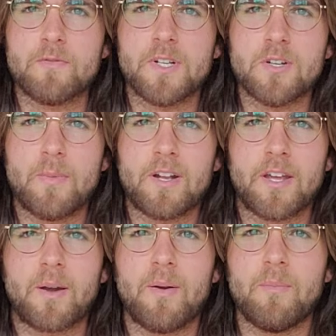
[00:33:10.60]
video about
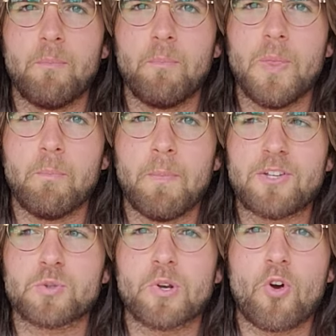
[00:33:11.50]
like
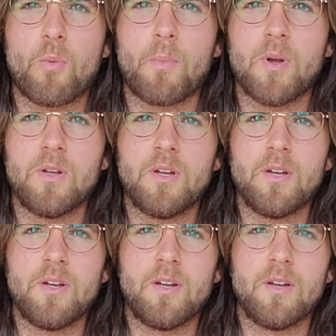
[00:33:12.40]
metronome,
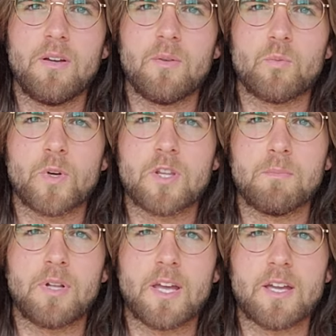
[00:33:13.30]
rhythm
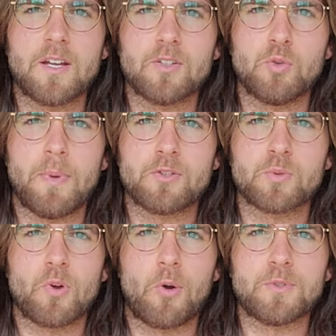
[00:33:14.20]
playing to
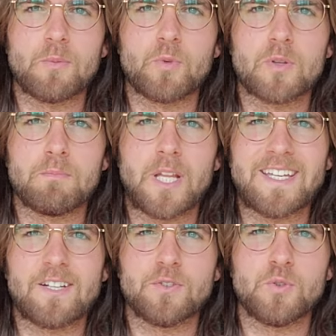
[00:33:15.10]
metronomes and rhythm
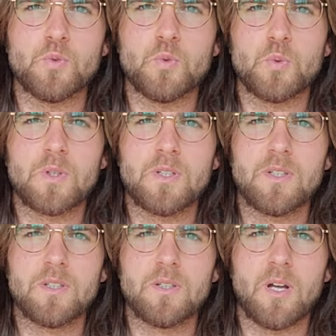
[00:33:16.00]
playing to
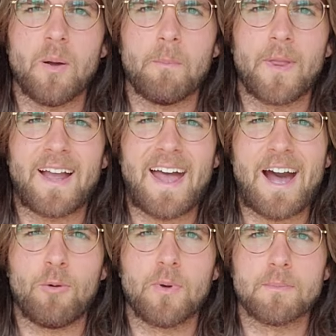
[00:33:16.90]
like
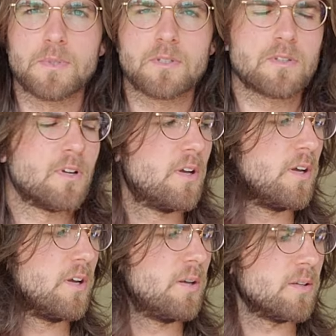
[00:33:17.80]
albums,
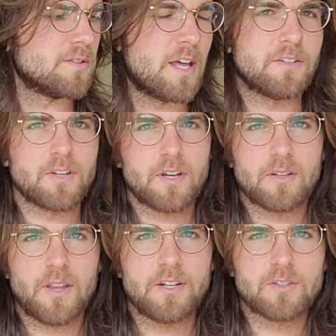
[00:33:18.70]
because that is
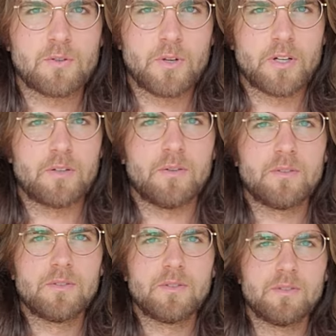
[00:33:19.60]
critical.
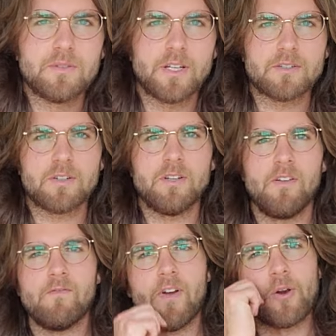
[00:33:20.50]
That is
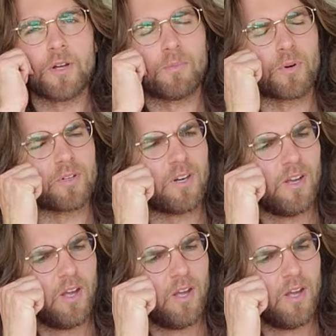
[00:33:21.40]
very important.